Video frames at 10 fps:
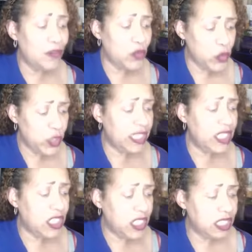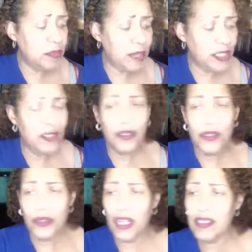really good specials
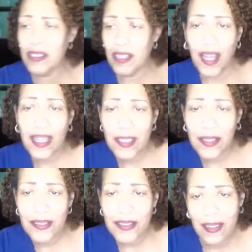on color,